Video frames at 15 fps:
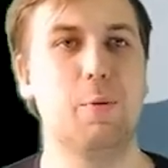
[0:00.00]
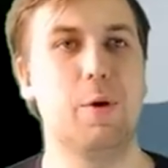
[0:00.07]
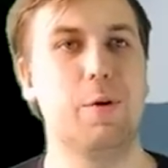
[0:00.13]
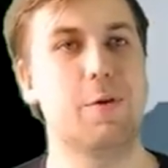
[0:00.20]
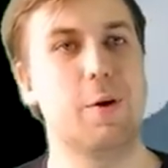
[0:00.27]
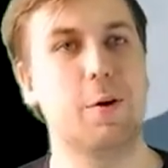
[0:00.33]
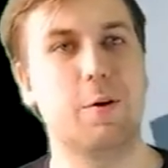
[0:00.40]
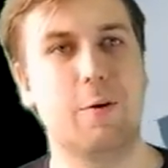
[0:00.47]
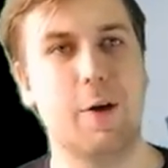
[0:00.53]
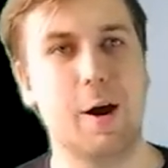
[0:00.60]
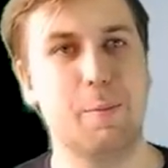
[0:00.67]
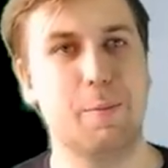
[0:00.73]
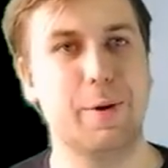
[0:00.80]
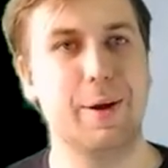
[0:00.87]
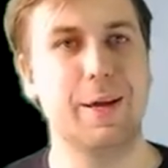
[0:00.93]
with our
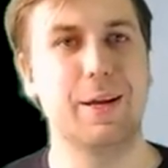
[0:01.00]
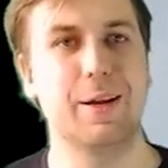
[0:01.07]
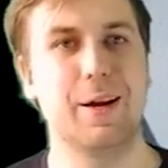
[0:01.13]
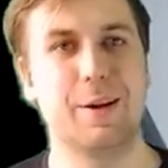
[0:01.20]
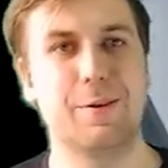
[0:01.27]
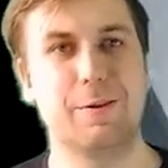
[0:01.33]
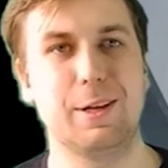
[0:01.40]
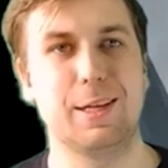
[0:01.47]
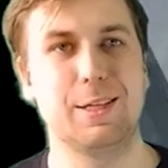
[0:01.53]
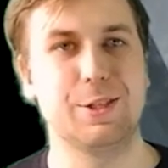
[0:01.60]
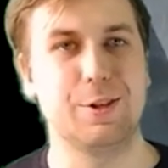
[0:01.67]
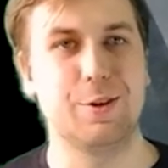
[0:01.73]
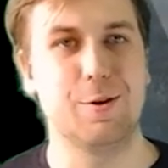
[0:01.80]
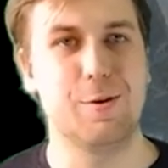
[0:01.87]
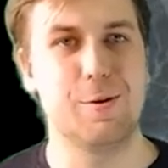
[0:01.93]
groundbreaking Unreal
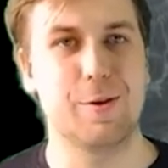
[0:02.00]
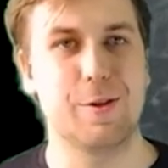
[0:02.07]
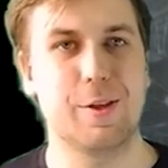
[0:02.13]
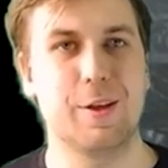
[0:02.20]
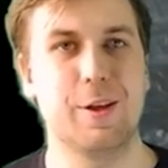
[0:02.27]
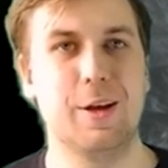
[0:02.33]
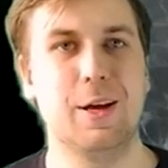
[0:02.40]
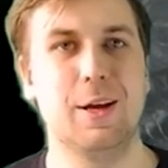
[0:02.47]
Engine course.